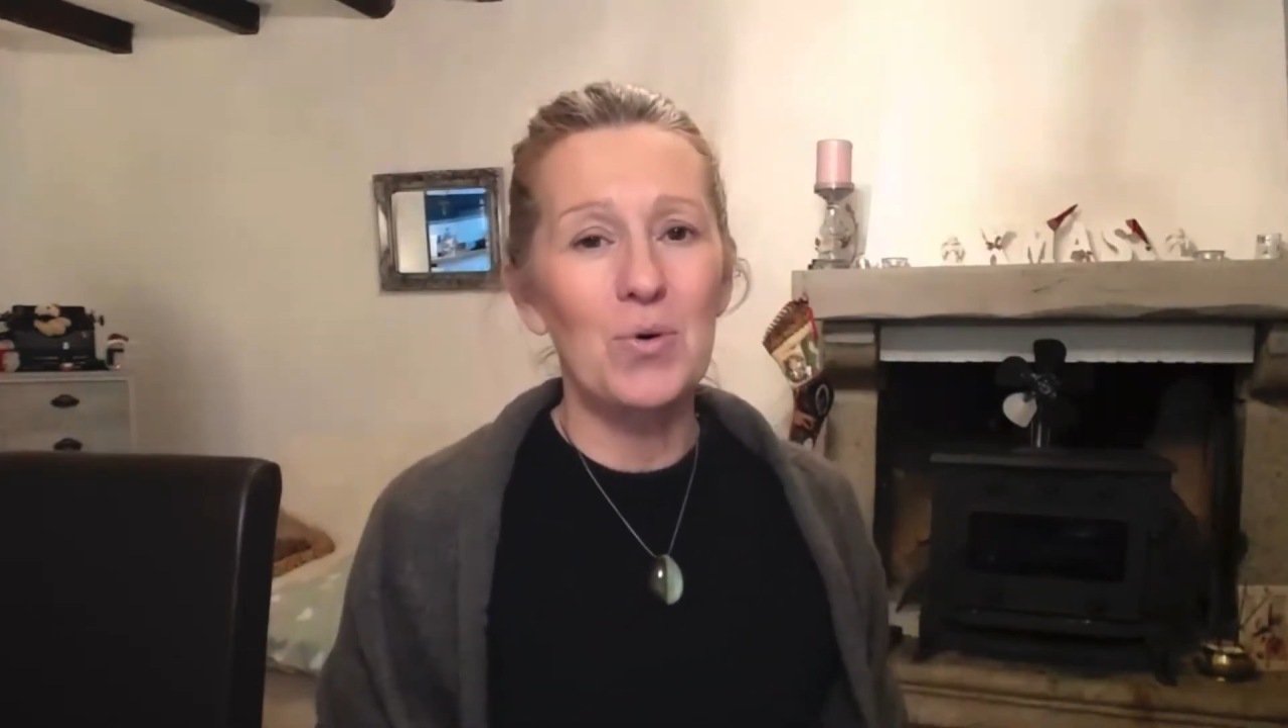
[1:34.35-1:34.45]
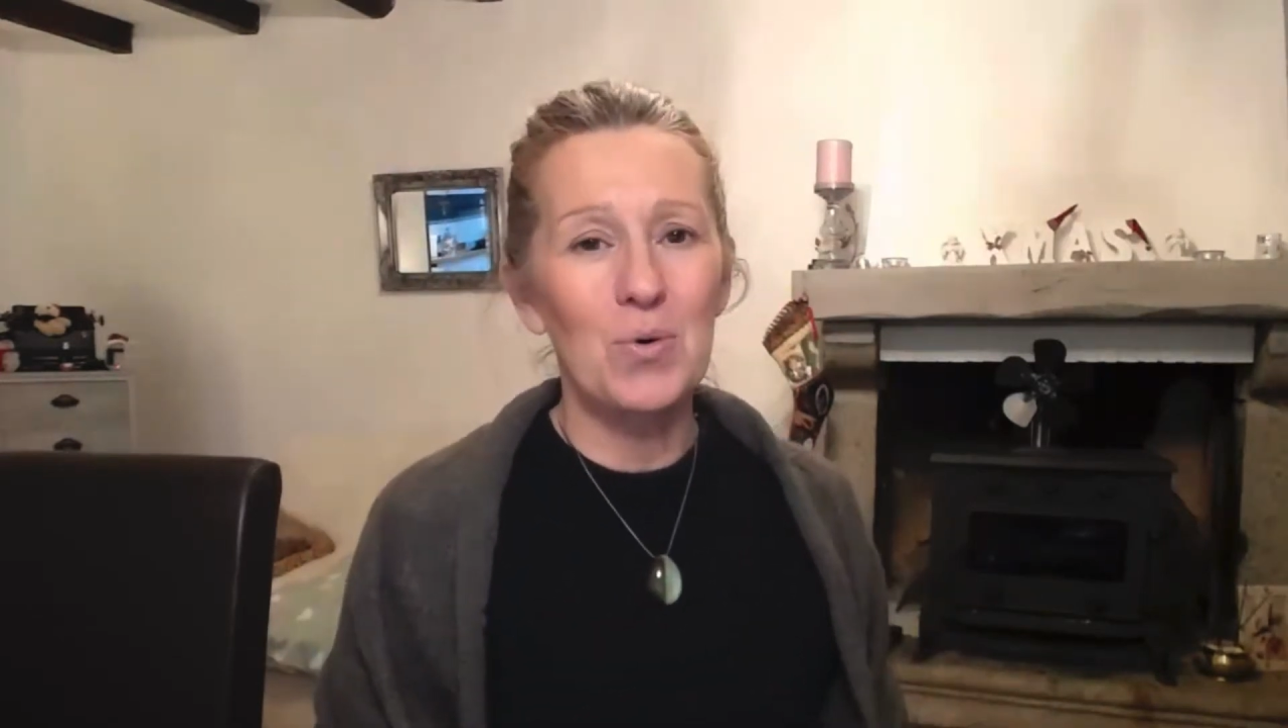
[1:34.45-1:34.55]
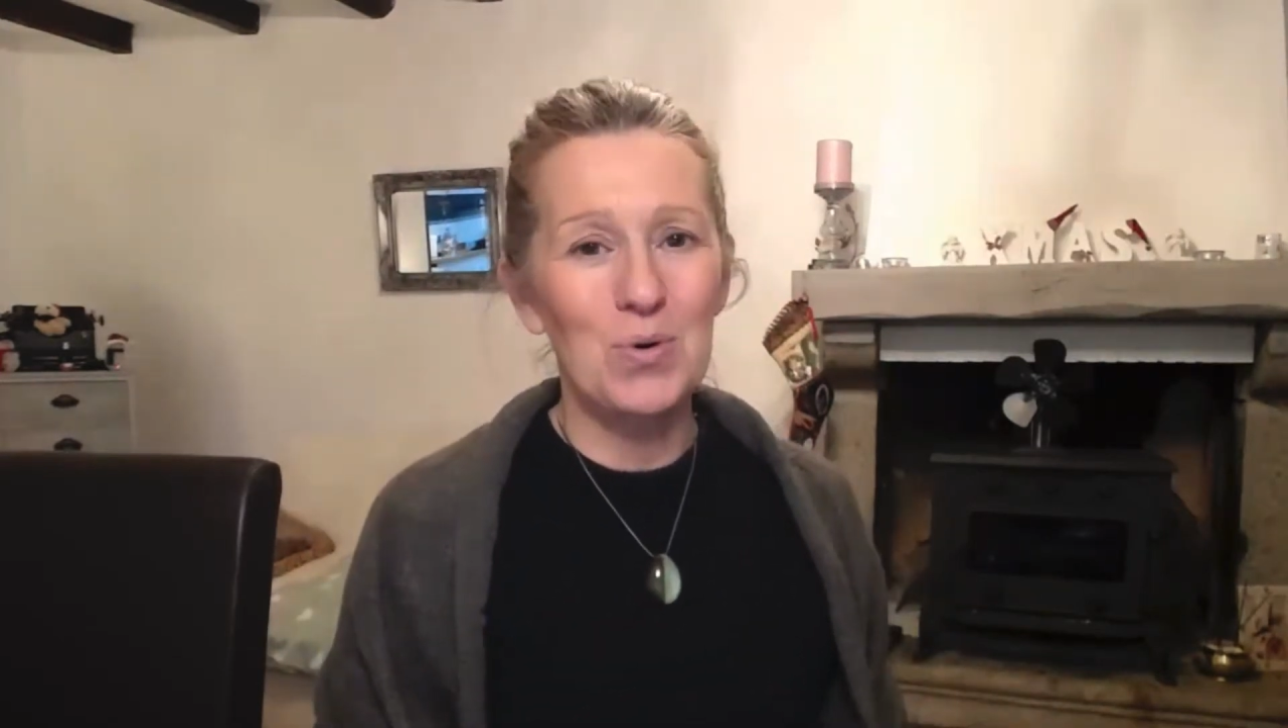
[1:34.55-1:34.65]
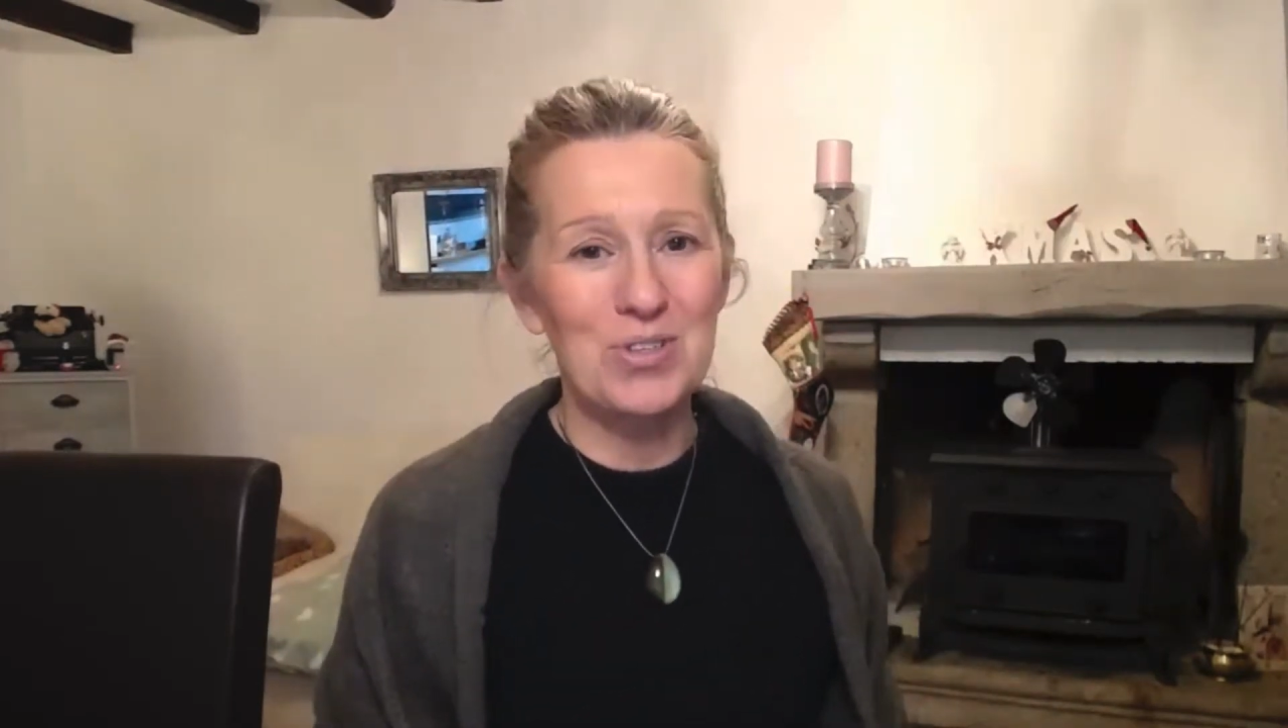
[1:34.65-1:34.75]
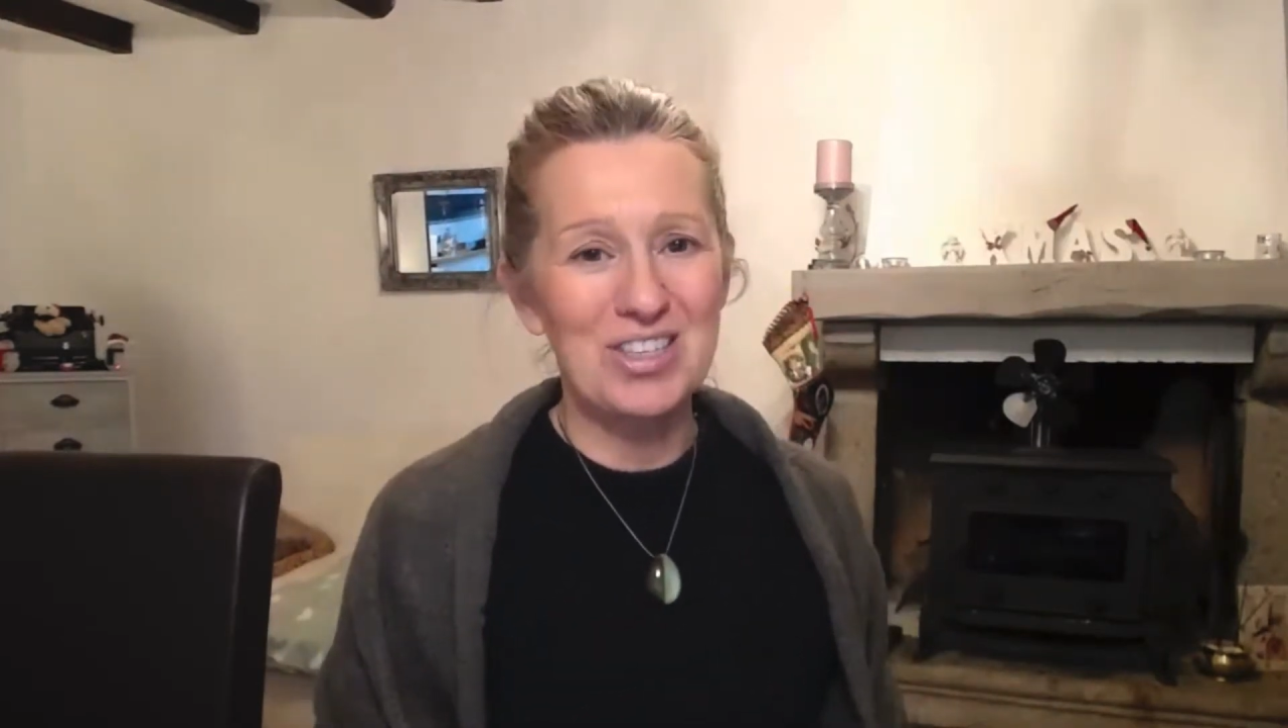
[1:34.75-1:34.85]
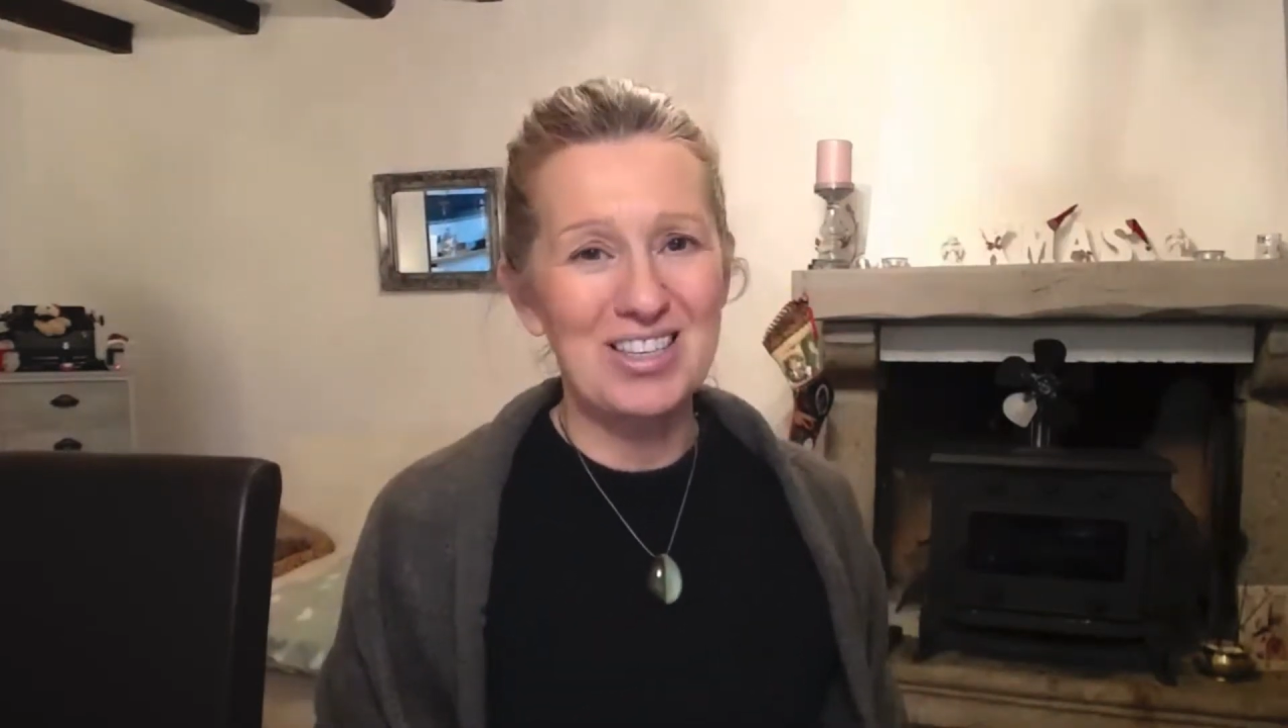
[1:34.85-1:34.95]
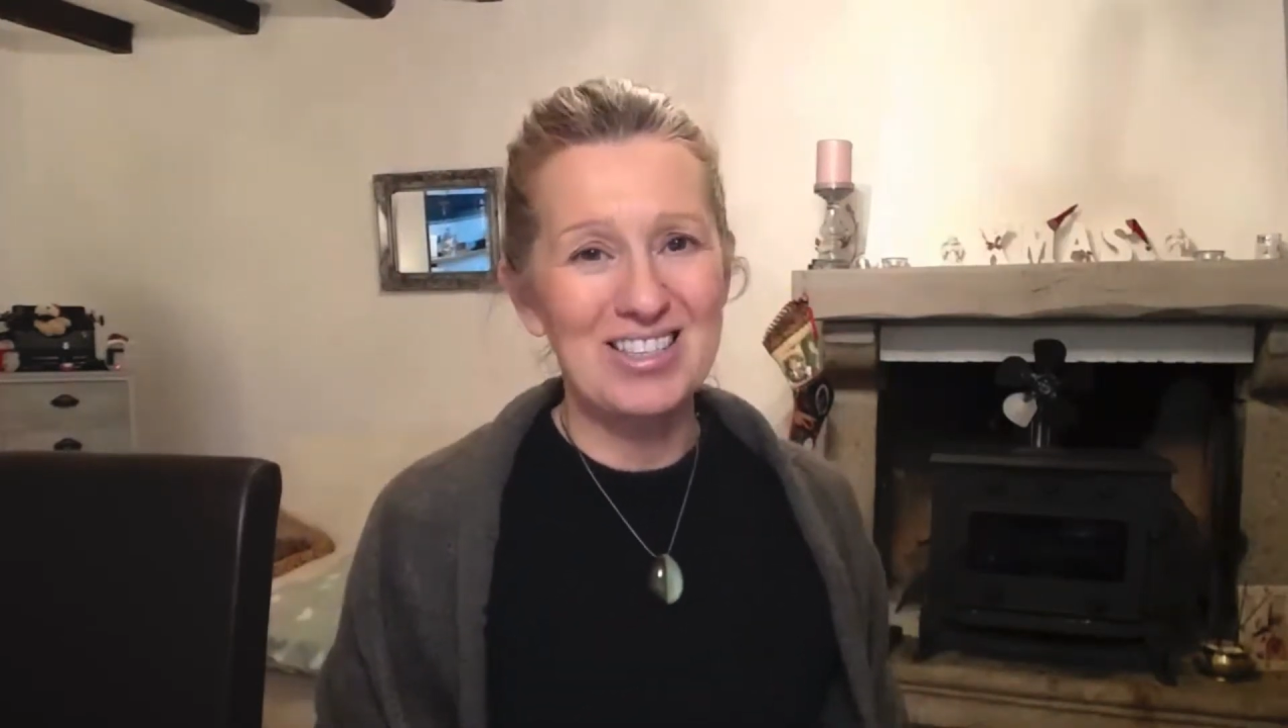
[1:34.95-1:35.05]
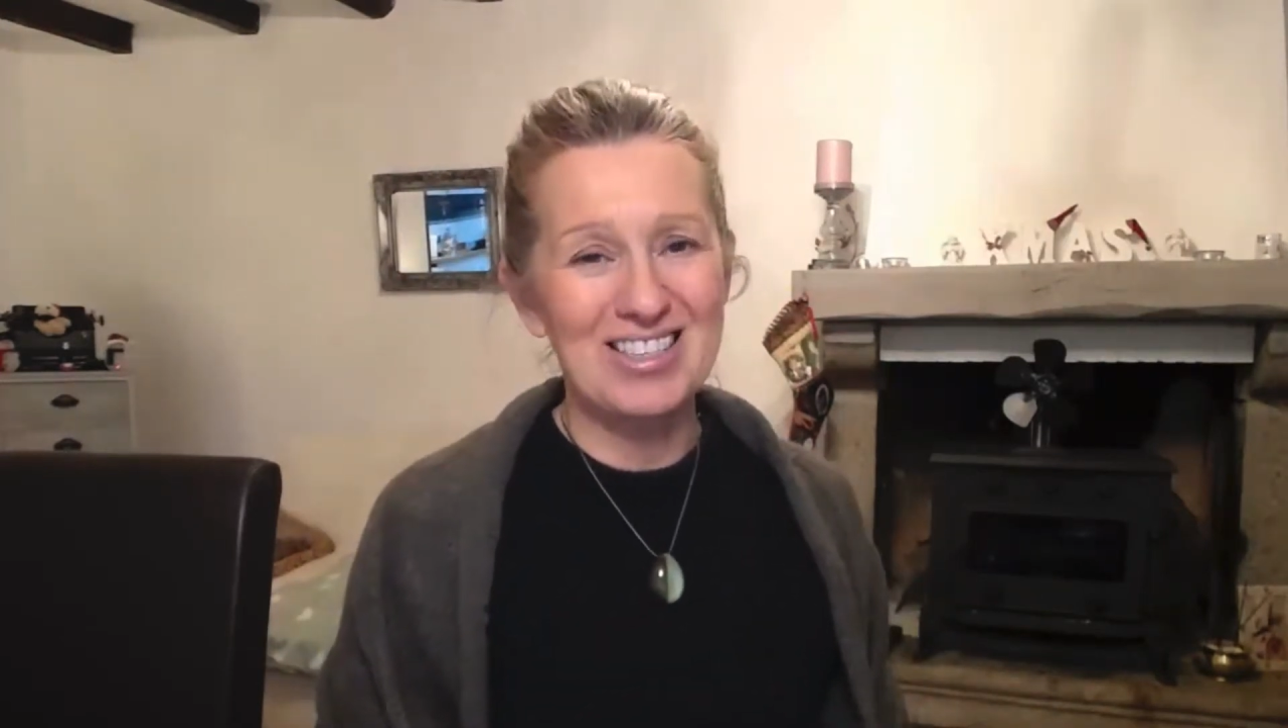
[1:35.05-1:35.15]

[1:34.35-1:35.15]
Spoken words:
audience